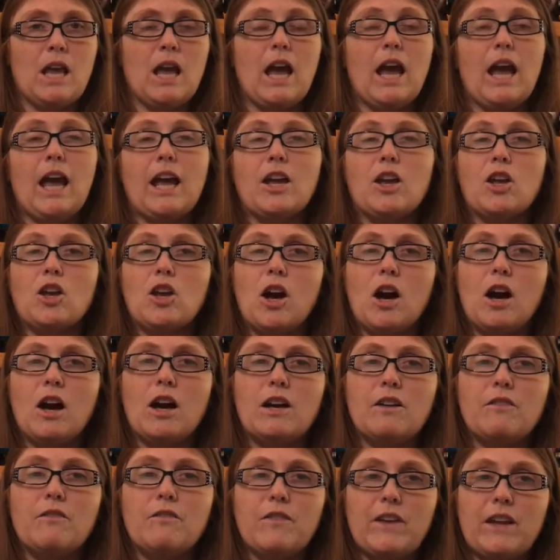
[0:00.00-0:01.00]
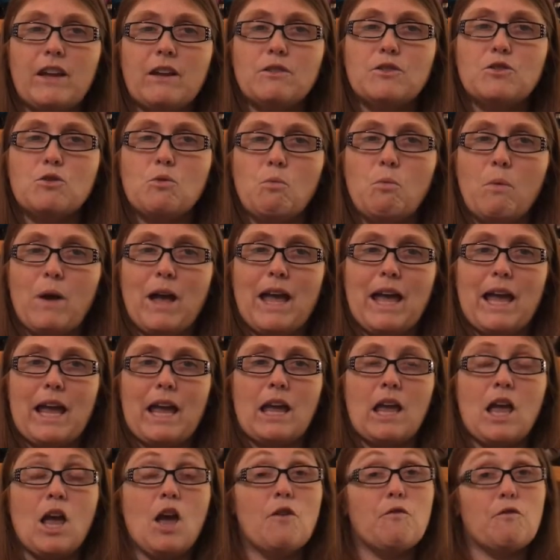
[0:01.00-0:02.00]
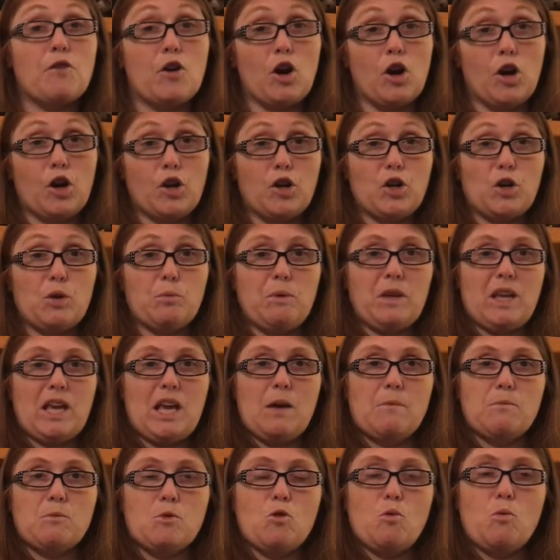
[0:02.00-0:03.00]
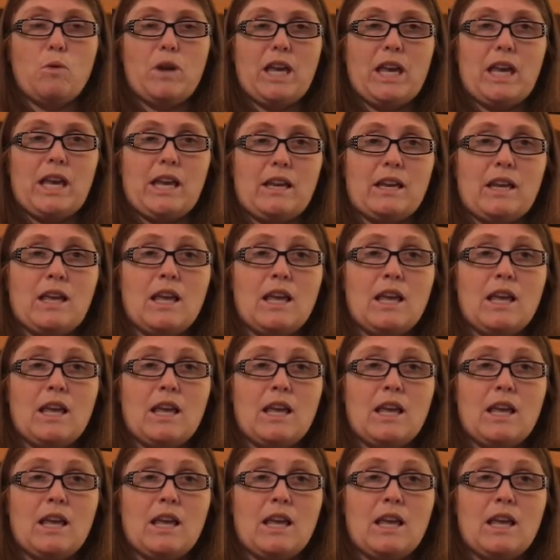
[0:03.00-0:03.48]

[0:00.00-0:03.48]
And God found a way for her to become queen